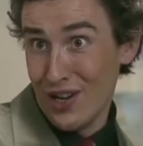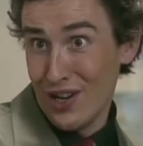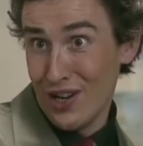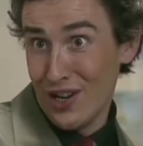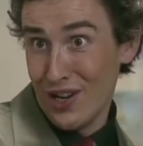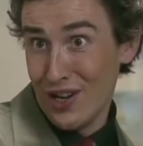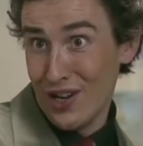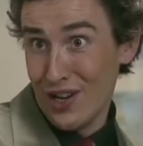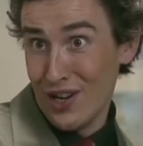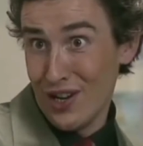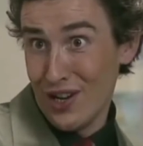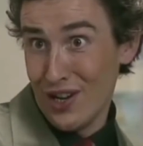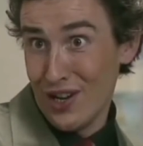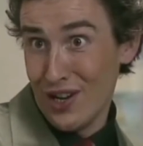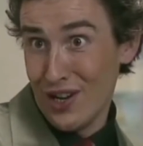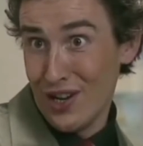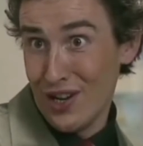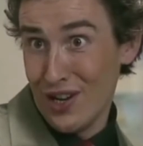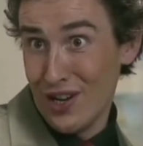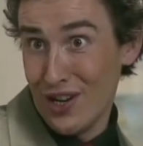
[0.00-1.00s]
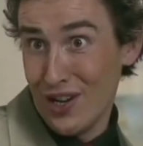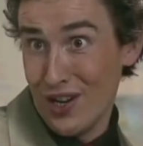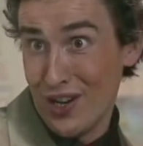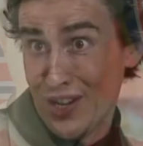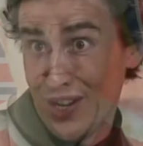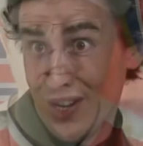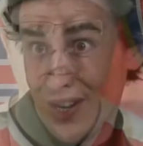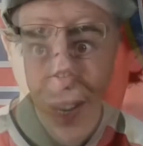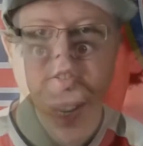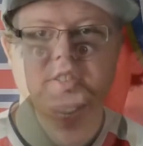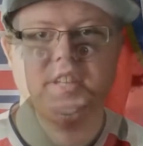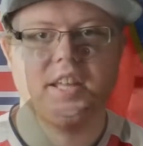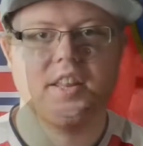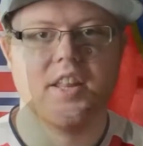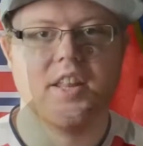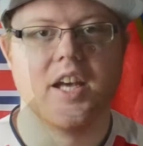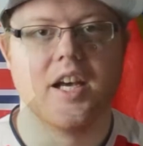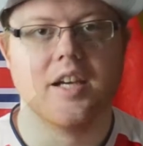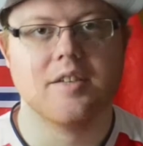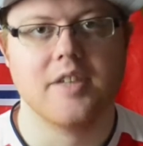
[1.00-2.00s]
So there you go. See, he looks like
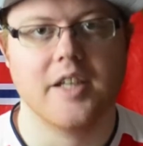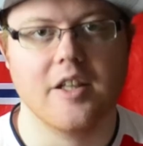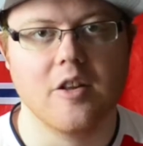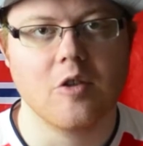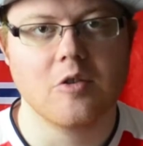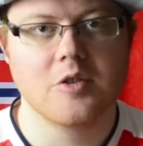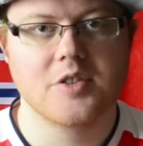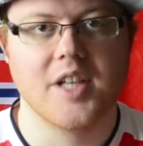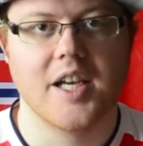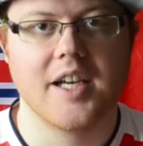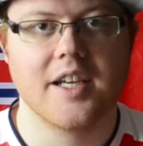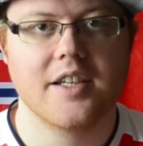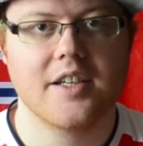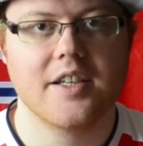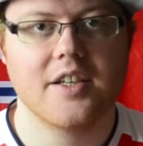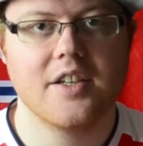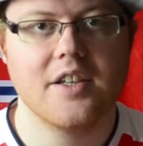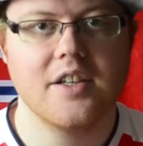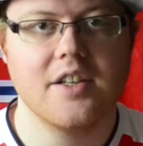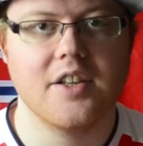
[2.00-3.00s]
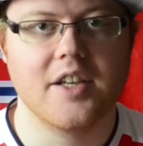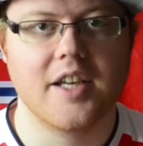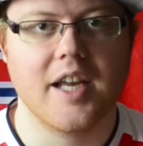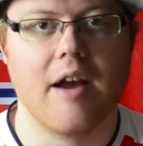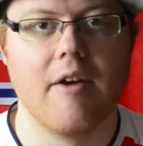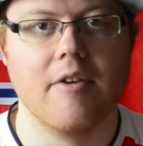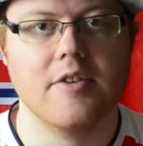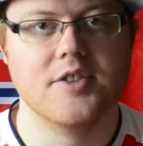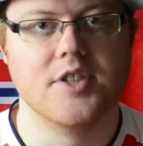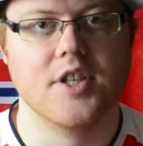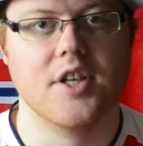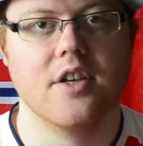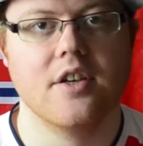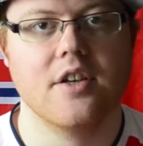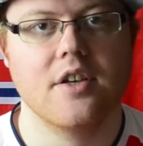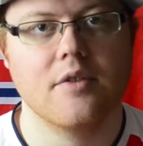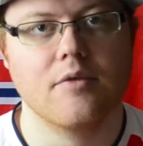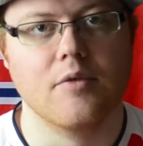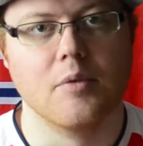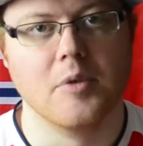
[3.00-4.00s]
that. He looks like the character
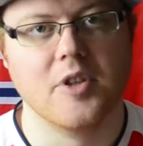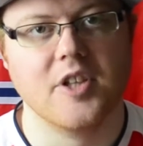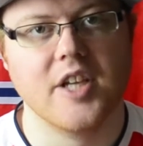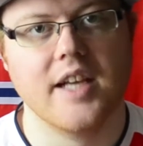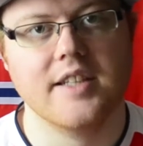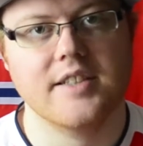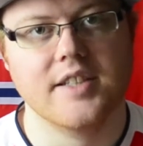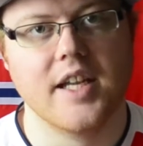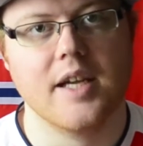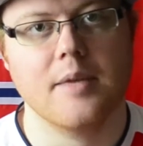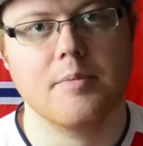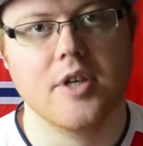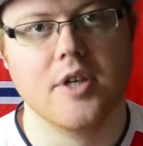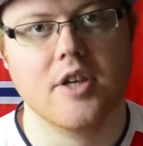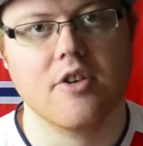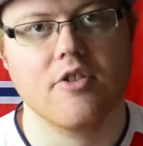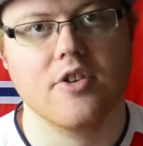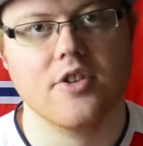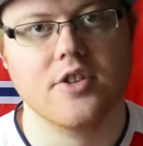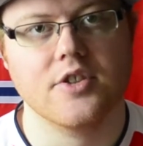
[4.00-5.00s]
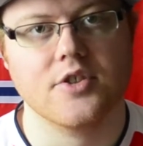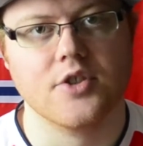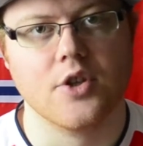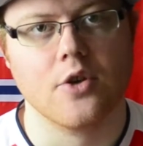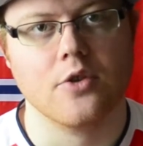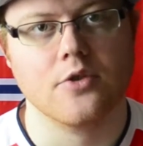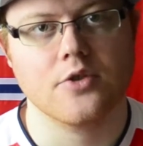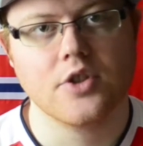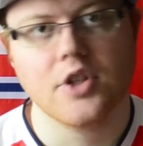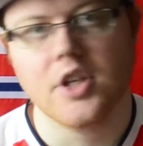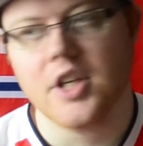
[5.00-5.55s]
from the day-to-day Bureau de Change.